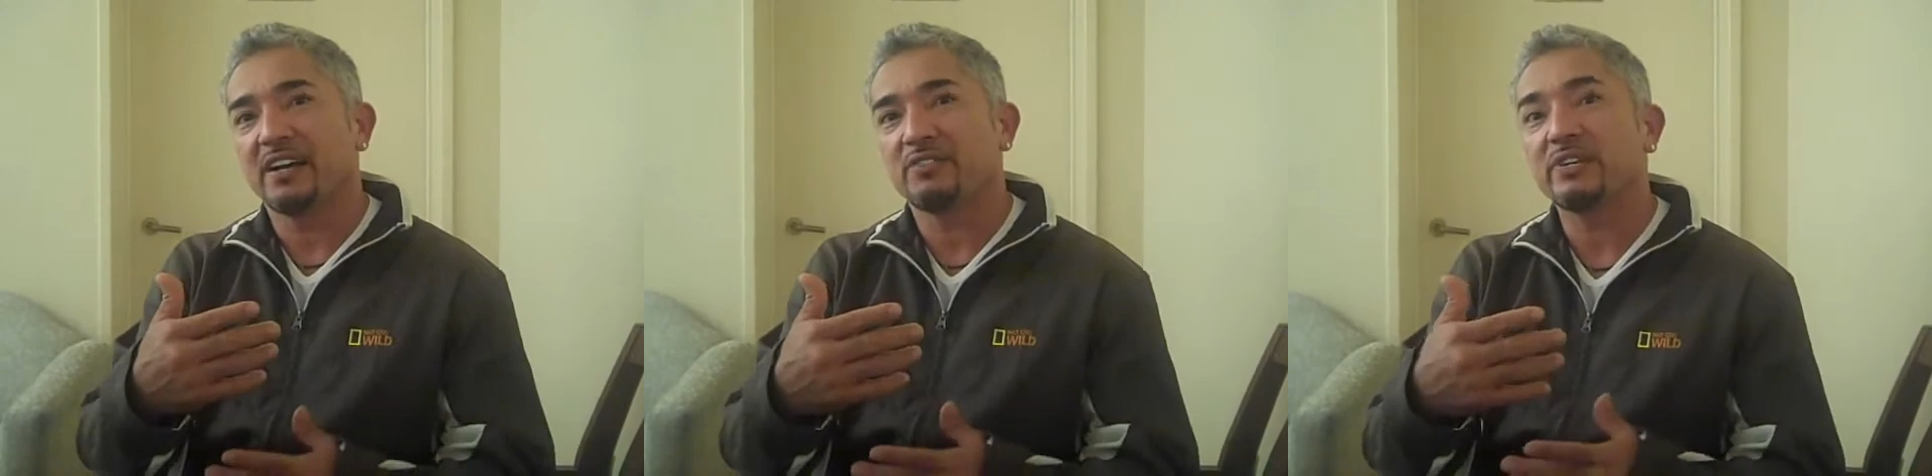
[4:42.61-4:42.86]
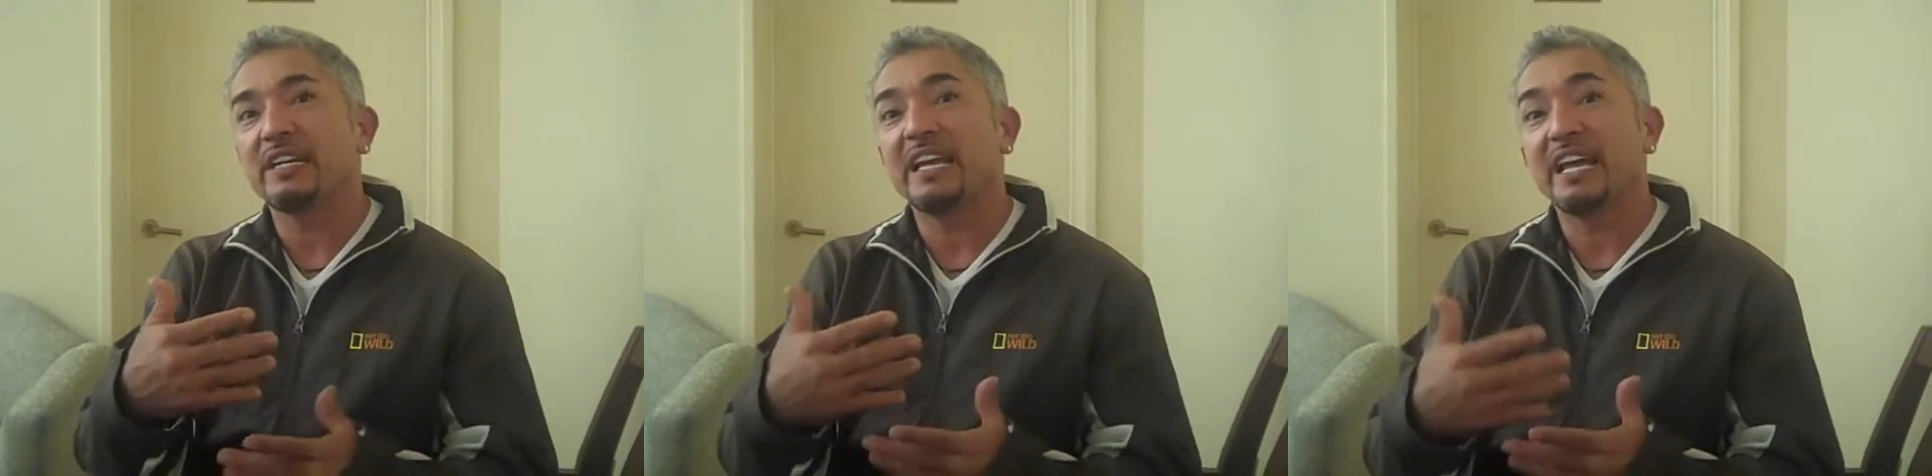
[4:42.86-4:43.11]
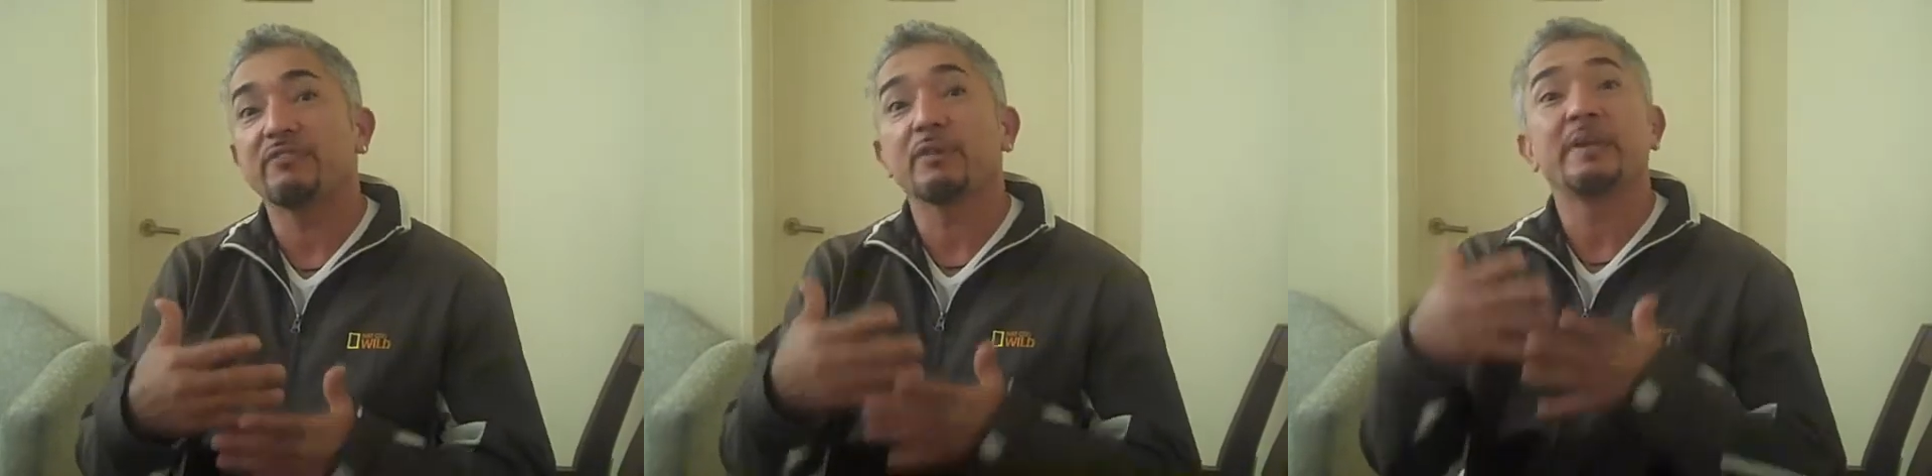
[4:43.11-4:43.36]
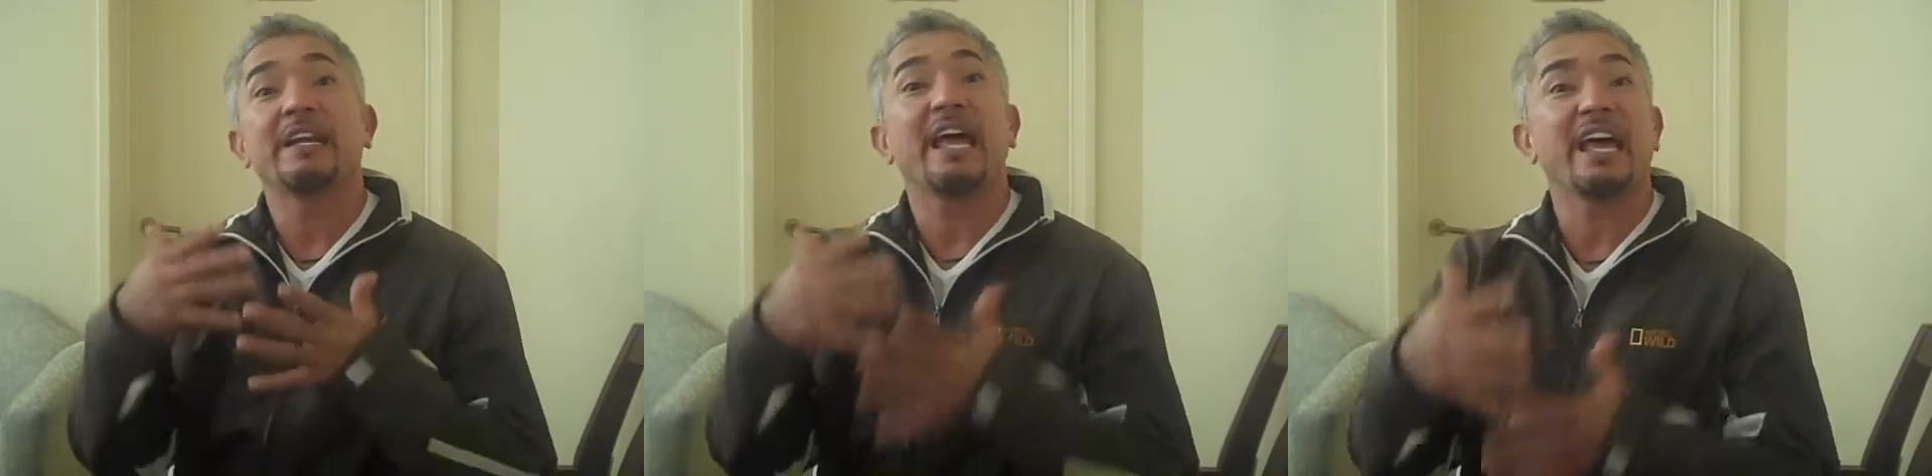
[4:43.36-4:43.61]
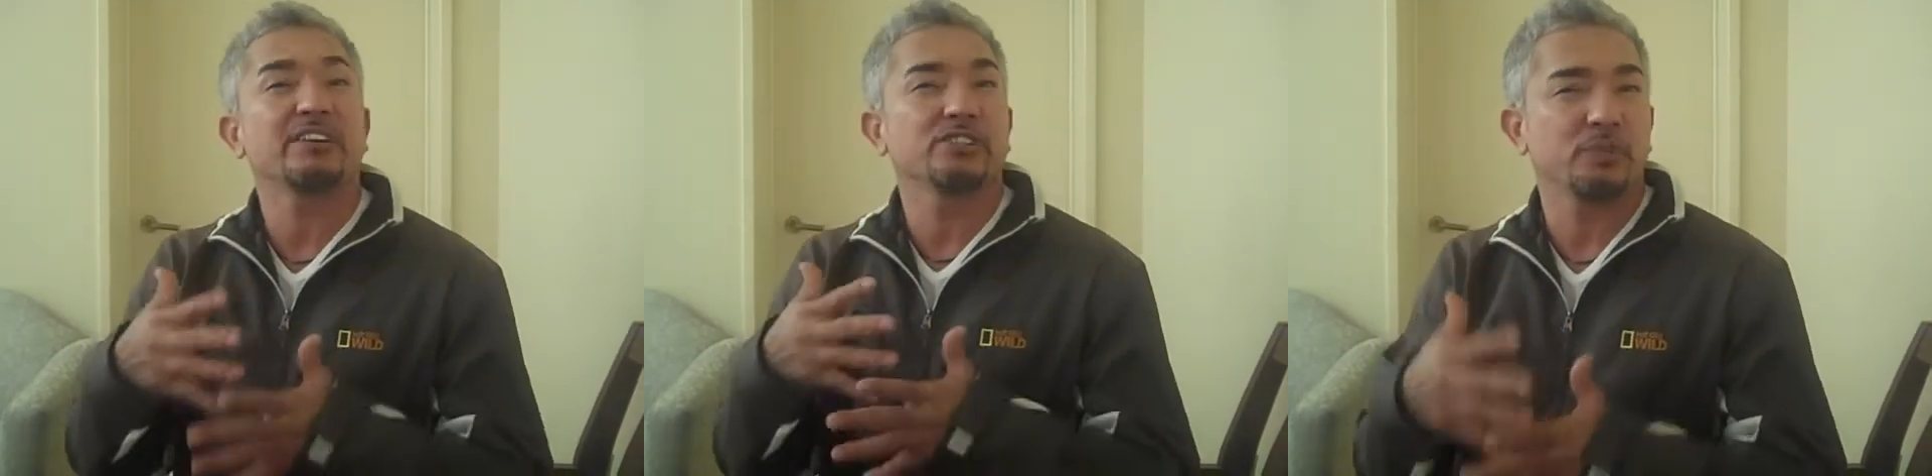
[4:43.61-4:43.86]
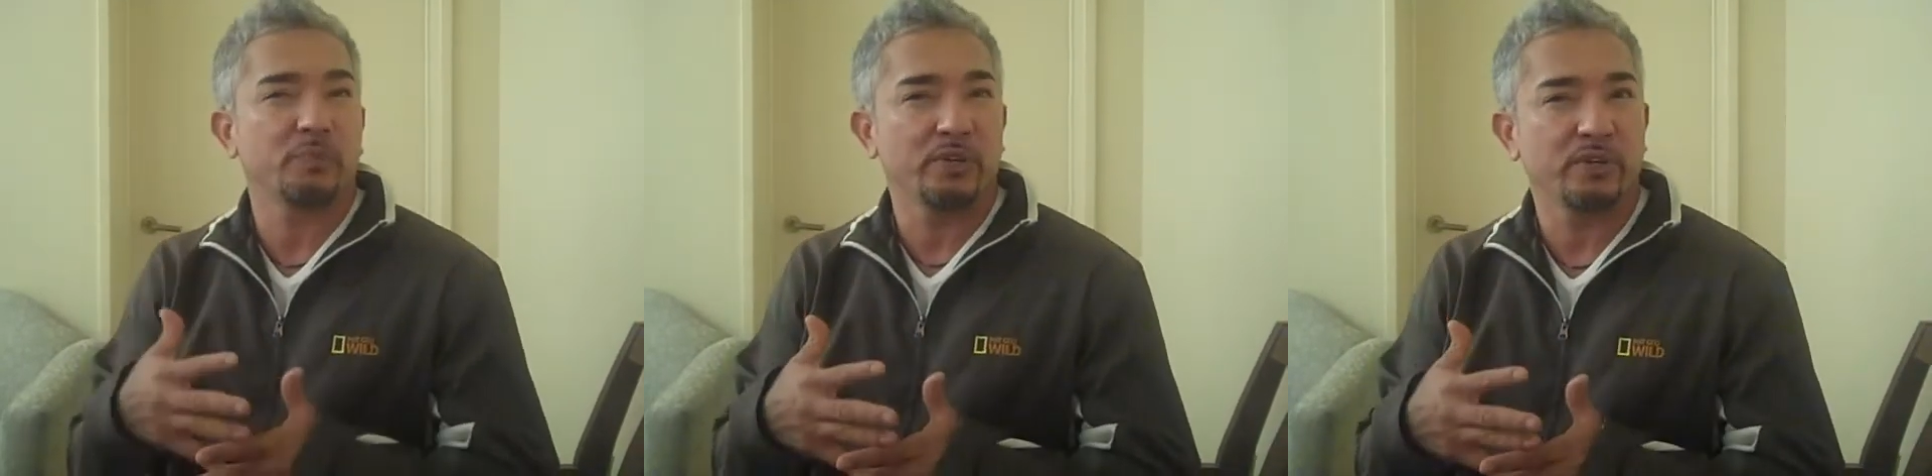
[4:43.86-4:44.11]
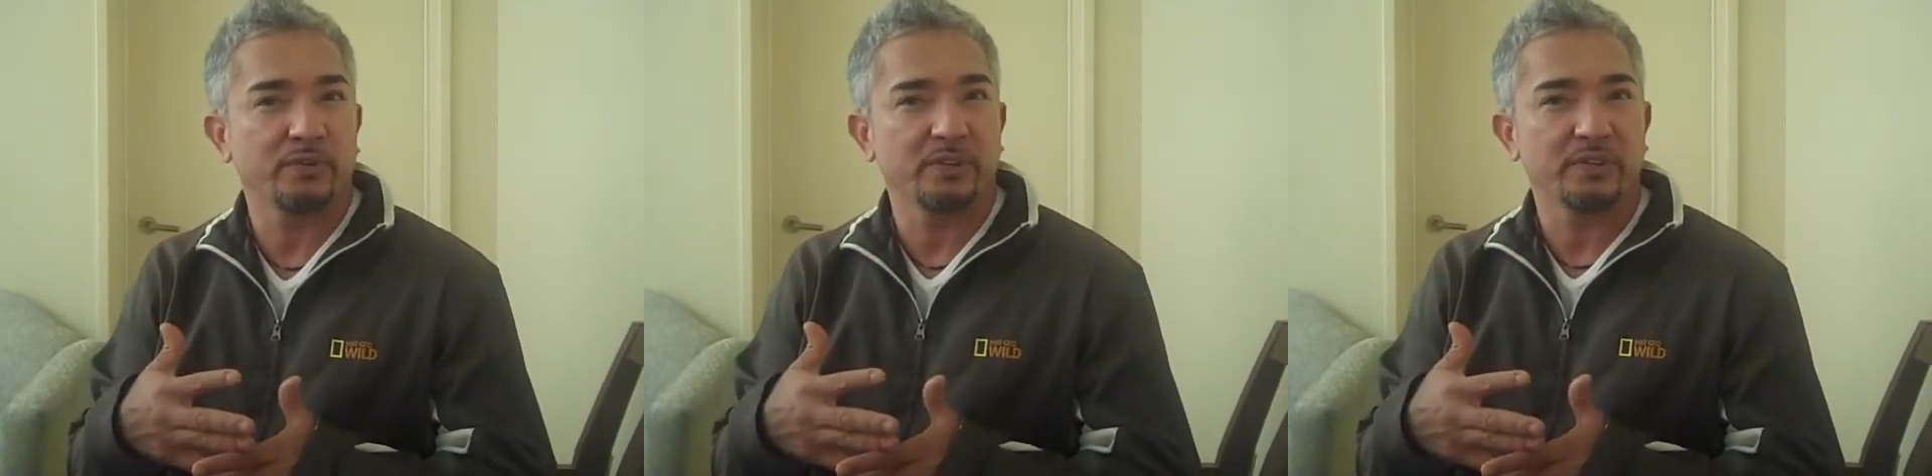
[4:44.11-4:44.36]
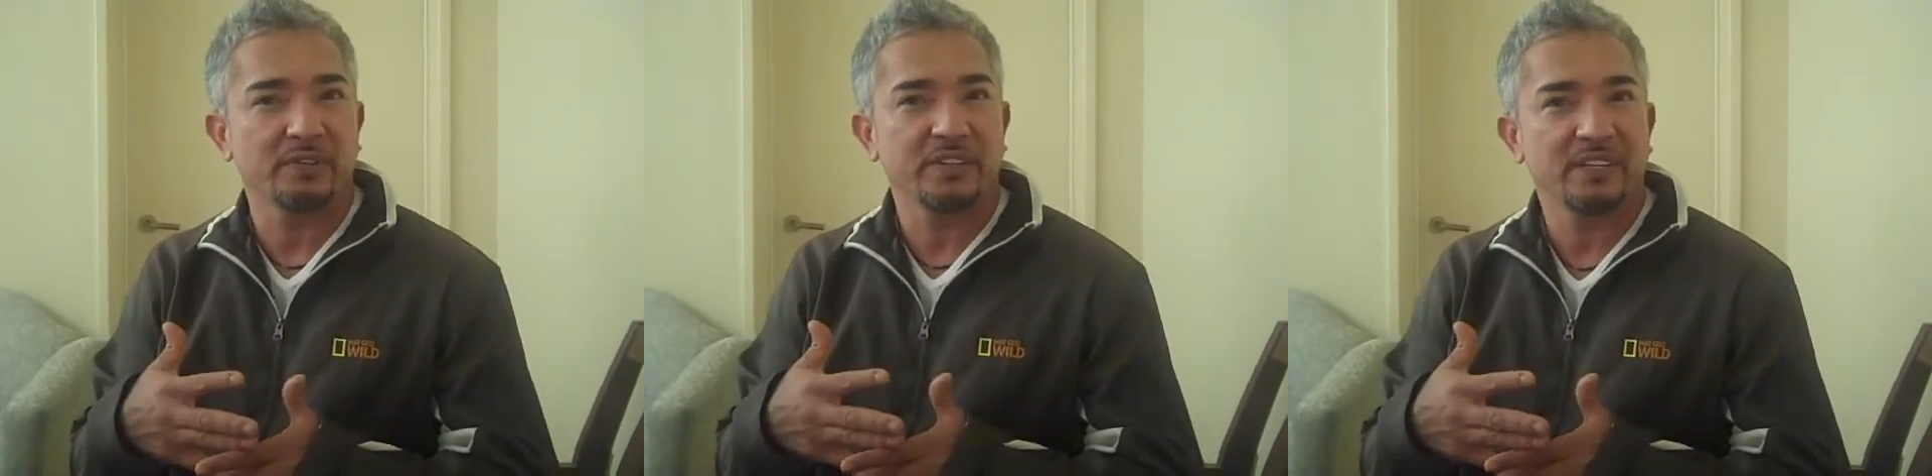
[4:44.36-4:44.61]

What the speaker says: relay from an energy point of view.